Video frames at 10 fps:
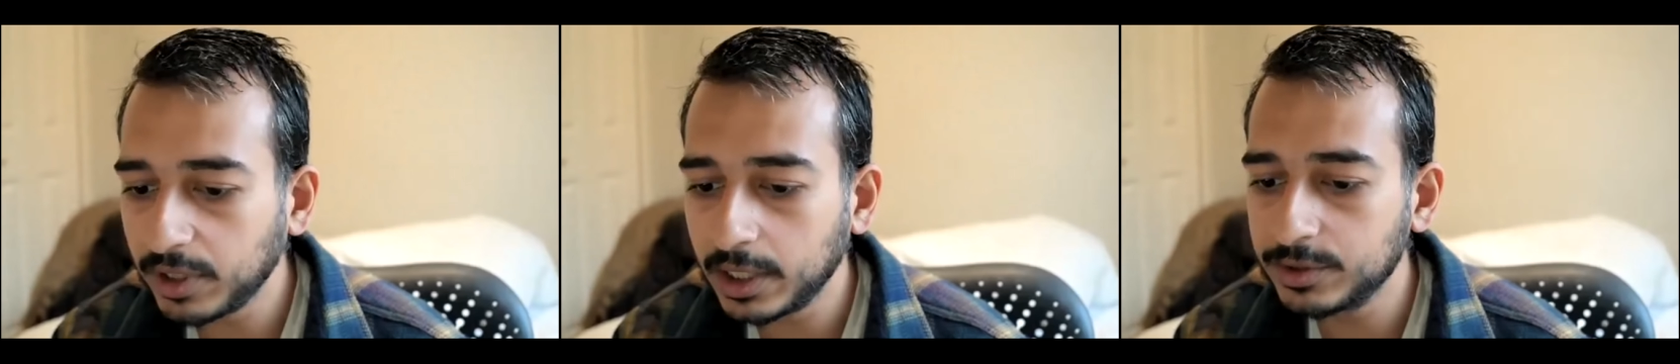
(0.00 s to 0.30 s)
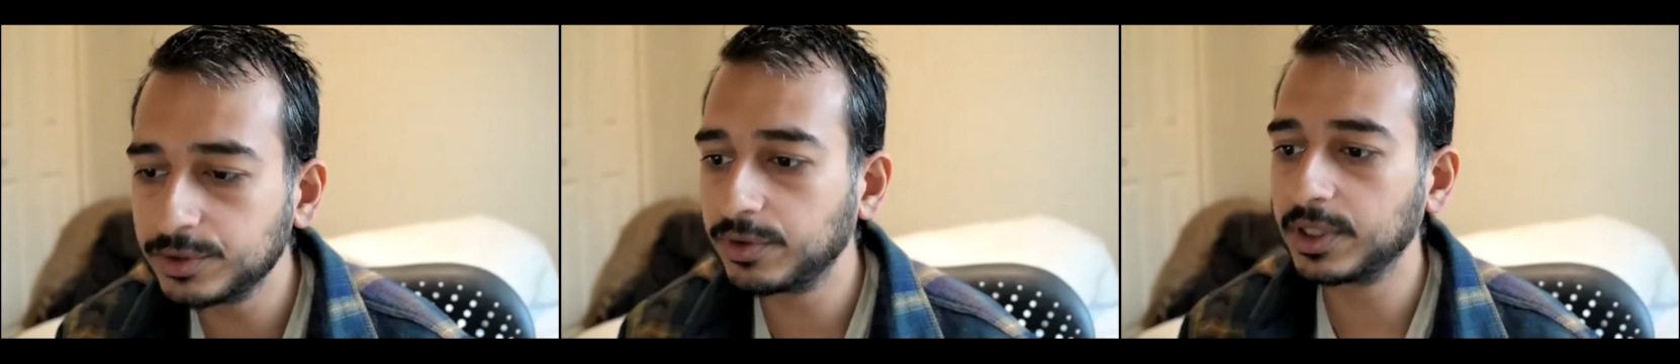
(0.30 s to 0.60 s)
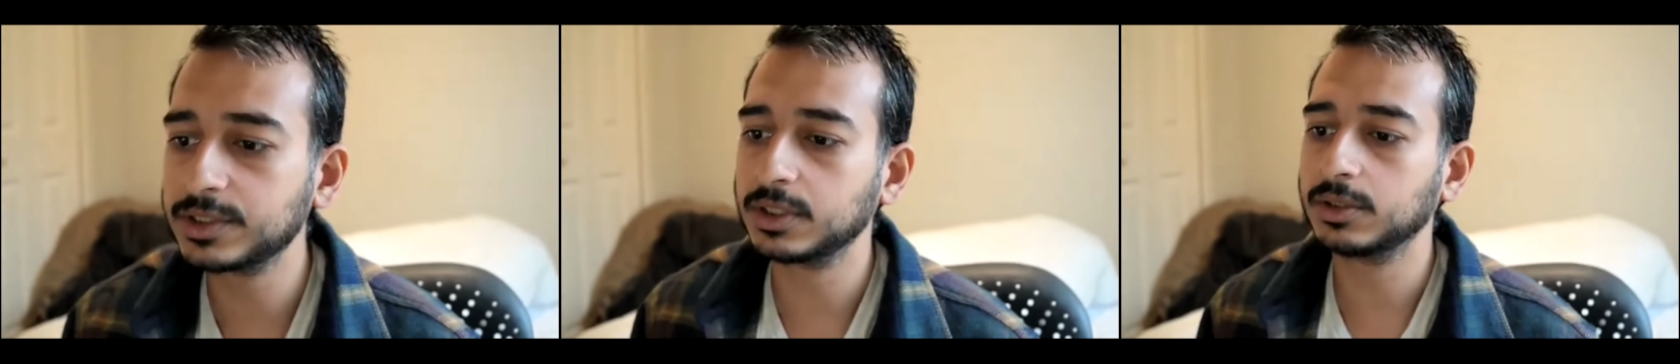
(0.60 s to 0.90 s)
thought I'd do
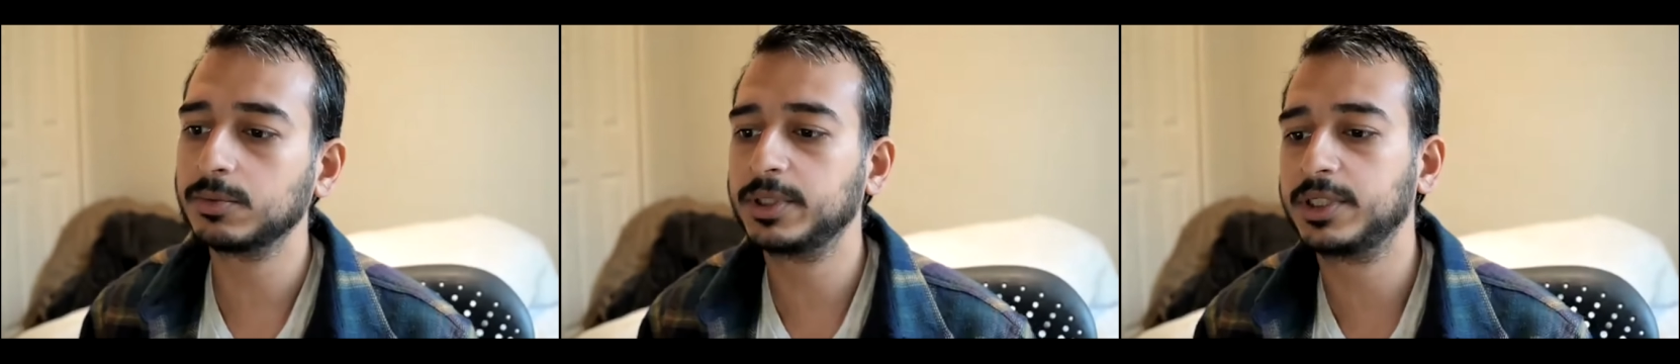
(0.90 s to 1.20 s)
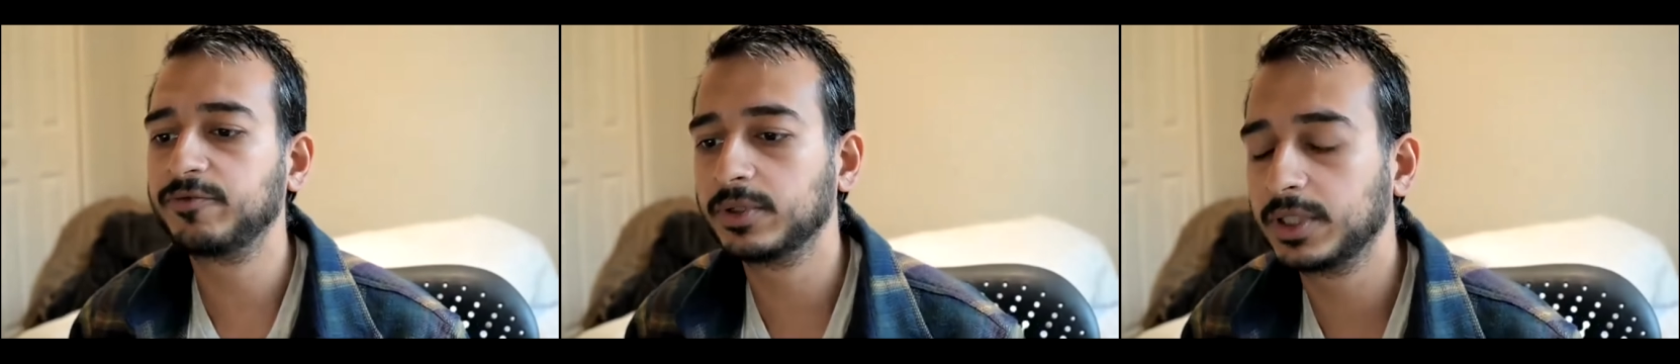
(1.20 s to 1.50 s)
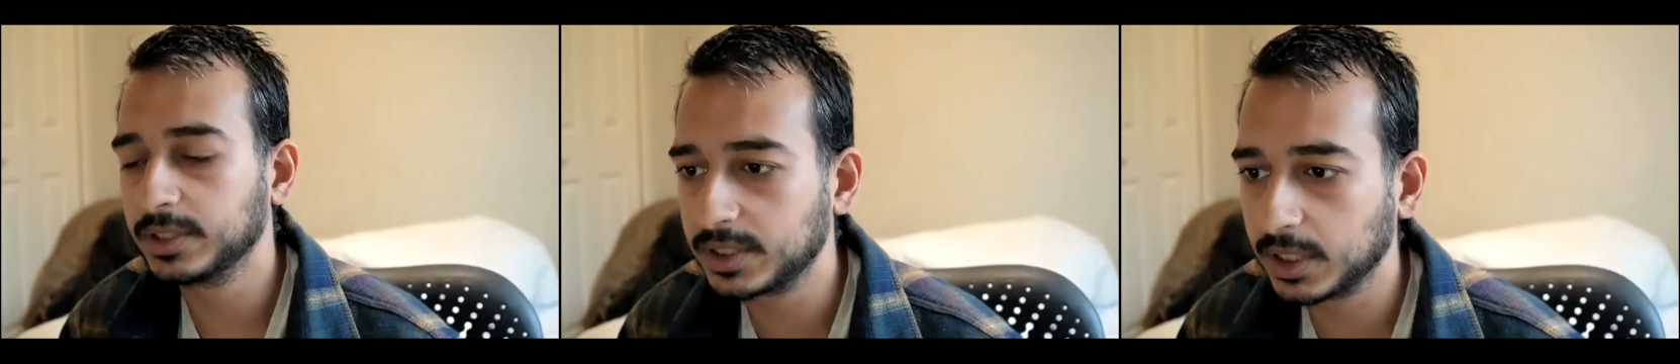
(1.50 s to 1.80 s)
things a little bit
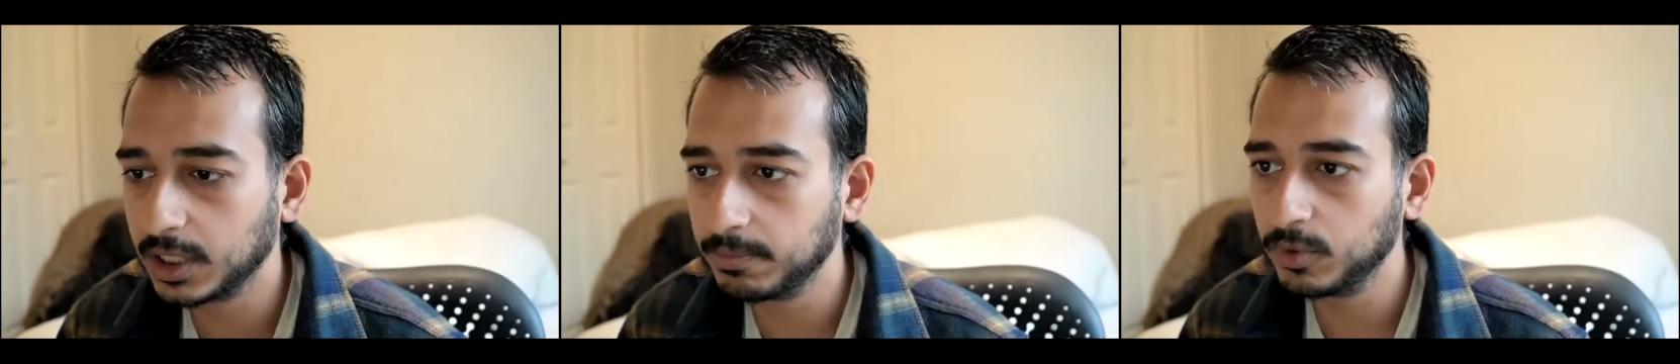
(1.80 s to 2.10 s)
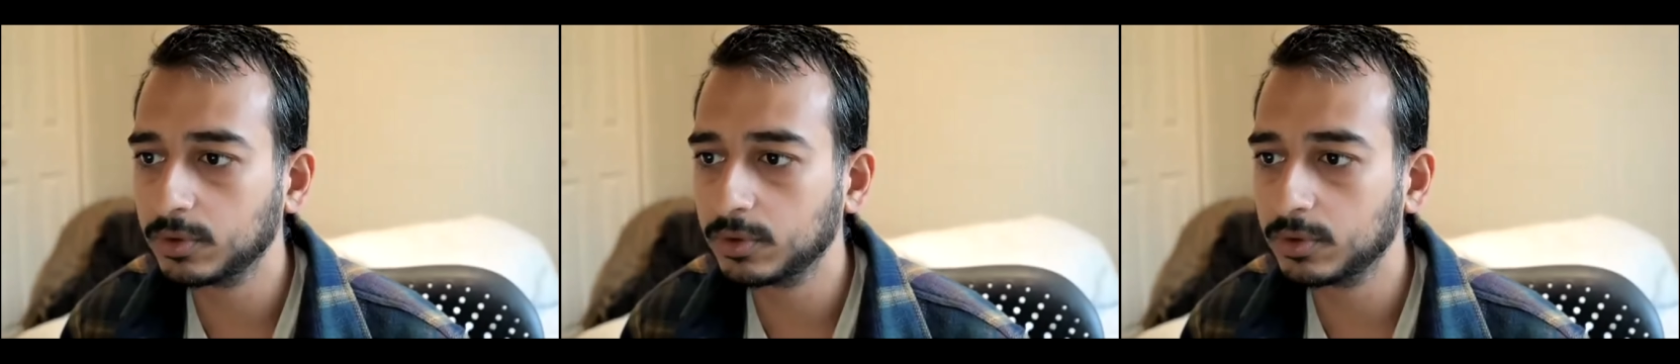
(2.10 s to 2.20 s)
differently this time.